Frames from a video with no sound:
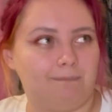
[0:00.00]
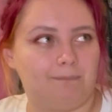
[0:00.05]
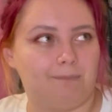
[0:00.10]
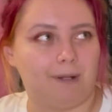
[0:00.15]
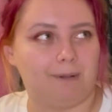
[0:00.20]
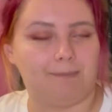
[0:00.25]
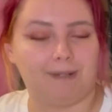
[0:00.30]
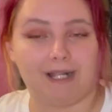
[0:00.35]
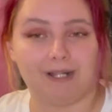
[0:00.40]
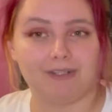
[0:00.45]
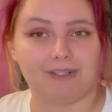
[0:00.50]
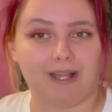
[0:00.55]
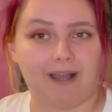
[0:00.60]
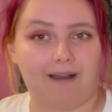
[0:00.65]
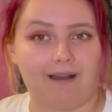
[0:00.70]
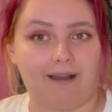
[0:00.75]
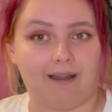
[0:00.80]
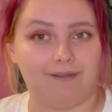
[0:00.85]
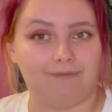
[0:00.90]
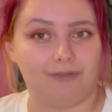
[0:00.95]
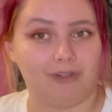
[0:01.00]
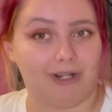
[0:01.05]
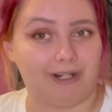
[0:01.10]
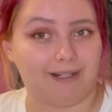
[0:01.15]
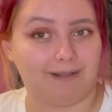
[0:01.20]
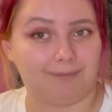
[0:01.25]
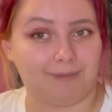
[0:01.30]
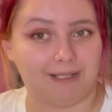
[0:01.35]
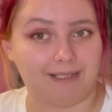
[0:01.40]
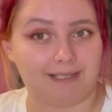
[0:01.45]
but because I've done
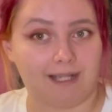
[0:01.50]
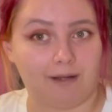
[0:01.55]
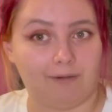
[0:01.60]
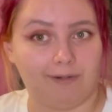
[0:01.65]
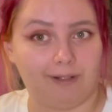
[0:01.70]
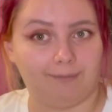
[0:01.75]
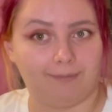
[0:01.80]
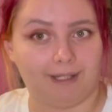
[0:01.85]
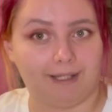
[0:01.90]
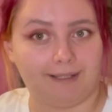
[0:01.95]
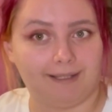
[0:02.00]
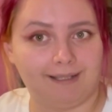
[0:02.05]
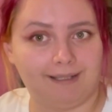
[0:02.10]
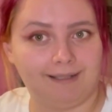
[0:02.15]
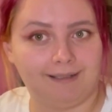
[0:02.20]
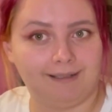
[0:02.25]
it myself, I'm like,